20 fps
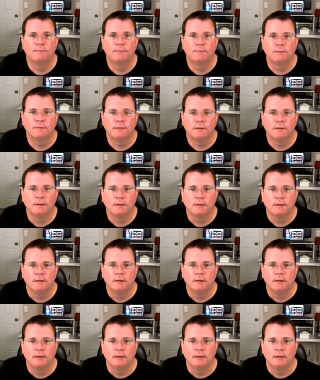
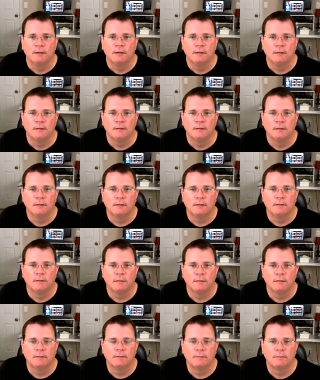
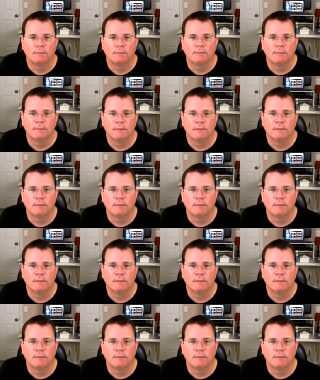Nobody speaks.